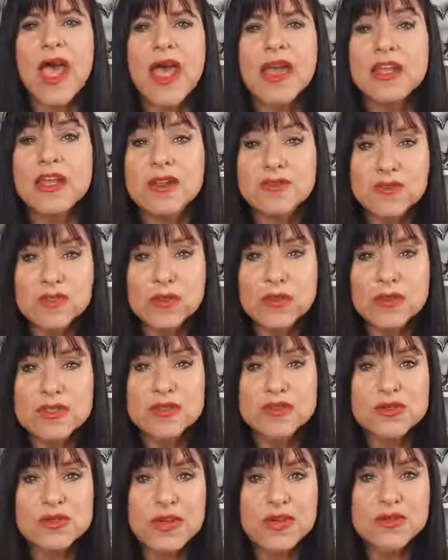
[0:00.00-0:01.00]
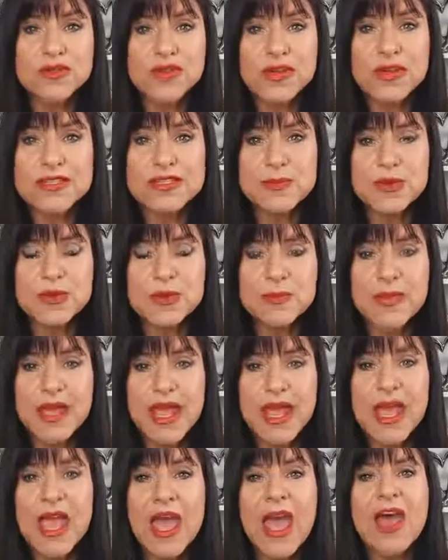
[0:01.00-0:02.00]
and influencers on Facebook
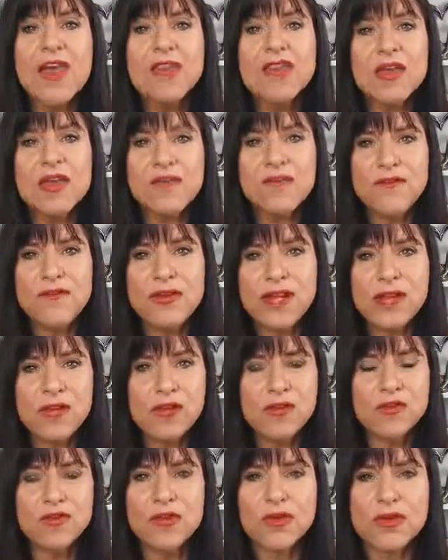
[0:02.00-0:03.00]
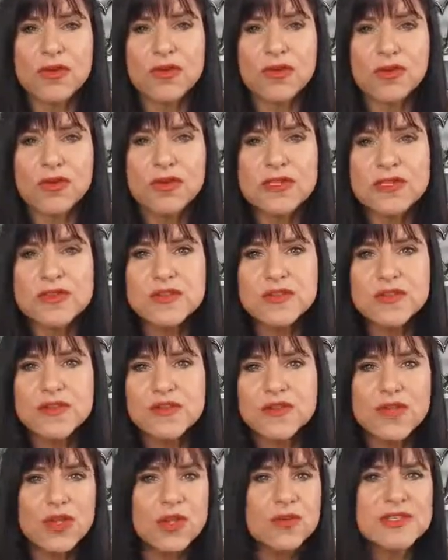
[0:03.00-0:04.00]
make. They fiddle for the first
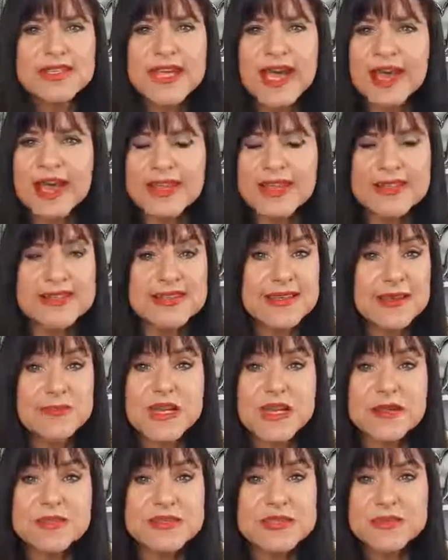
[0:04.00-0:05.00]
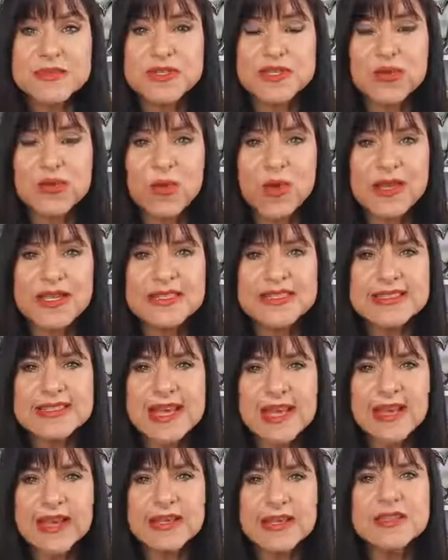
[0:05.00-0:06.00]
few seconds, sometimes up to 20
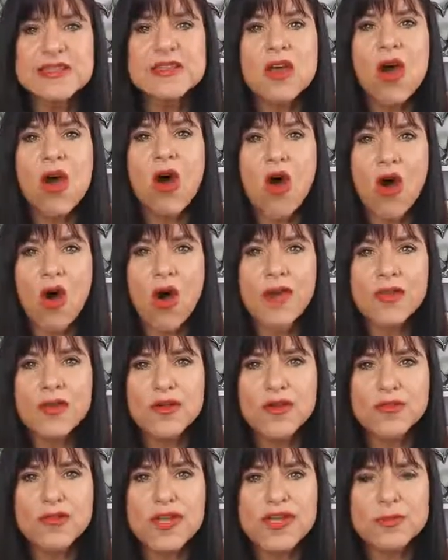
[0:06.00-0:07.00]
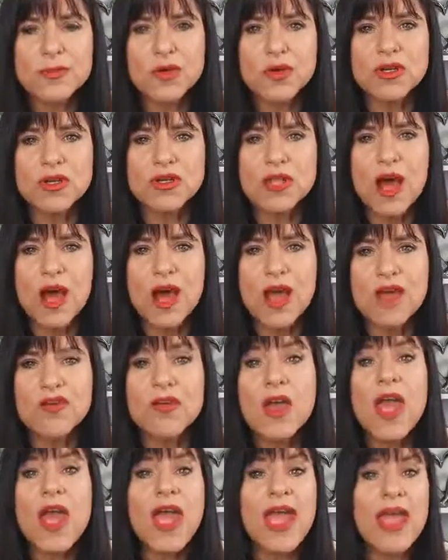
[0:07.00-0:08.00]
seconds on their Facebook
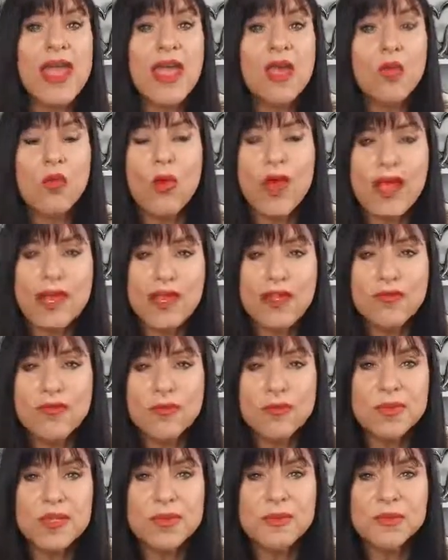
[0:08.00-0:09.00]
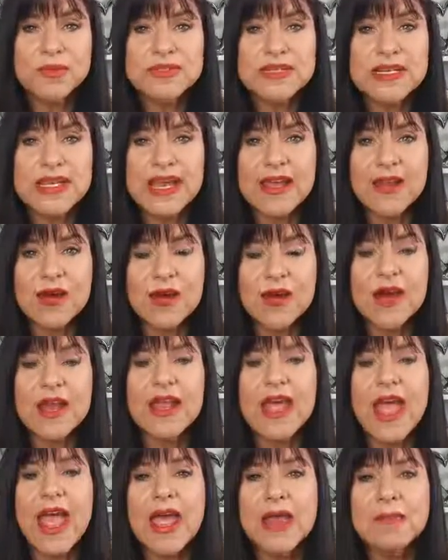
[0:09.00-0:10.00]
Live. A, waiting for people to get
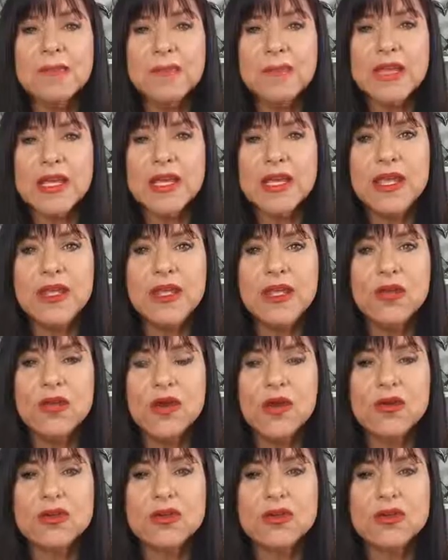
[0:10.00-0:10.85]
on, and B,